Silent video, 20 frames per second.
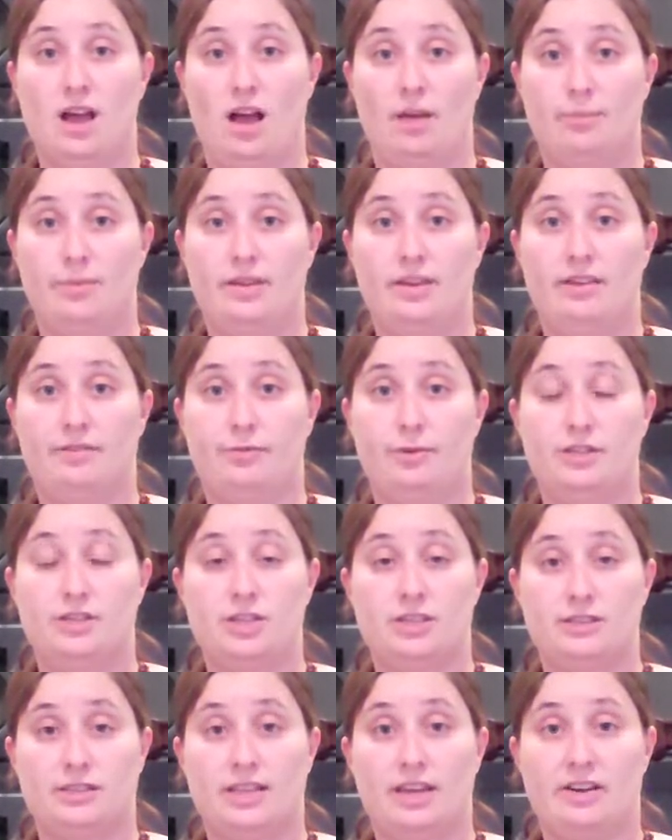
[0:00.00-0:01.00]
up. If we
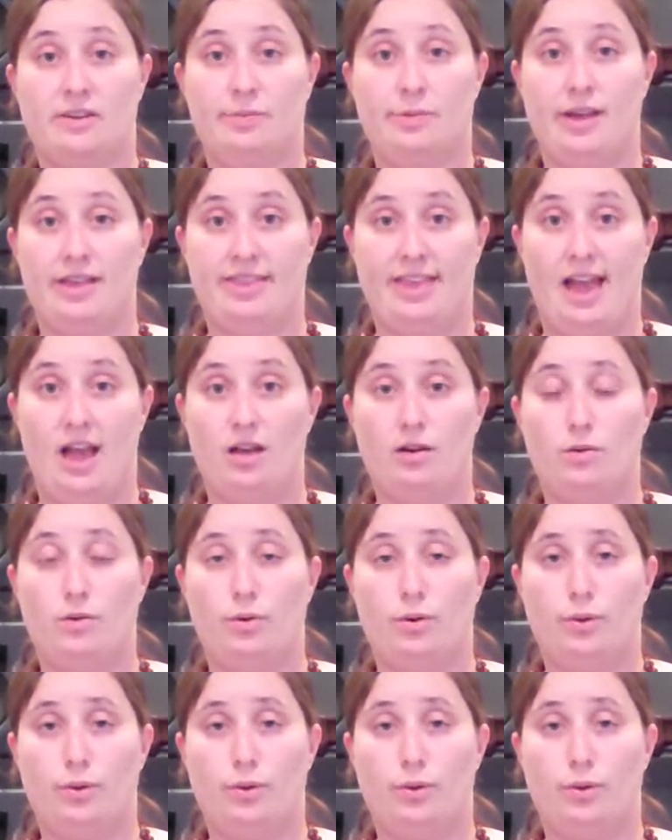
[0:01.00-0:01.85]
just let our breath out,